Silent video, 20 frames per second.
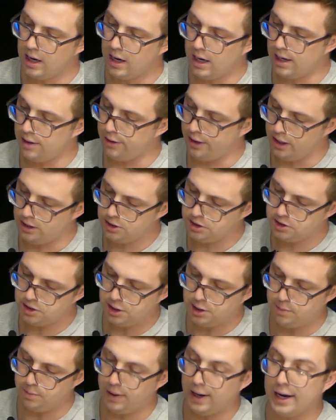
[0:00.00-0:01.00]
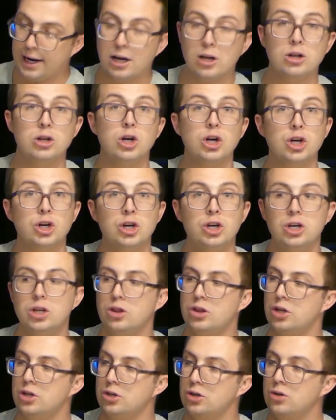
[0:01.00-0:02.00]
The hinges on the back look
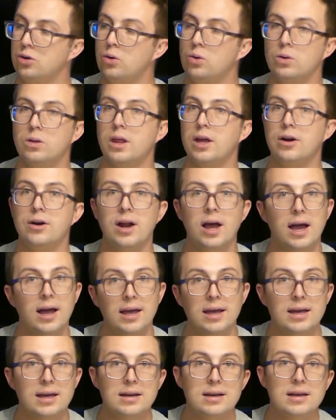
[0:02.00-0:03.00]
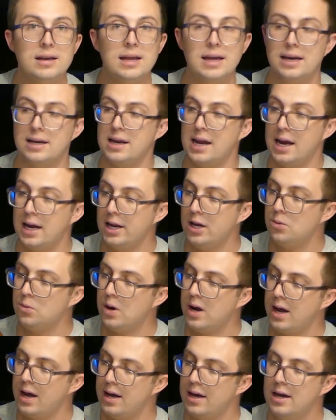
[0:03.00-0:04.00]
good. They're gold. They are not hidden in any
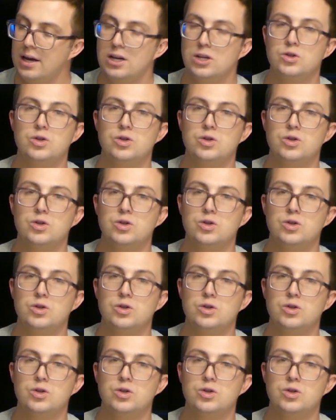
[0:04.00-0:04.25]
way.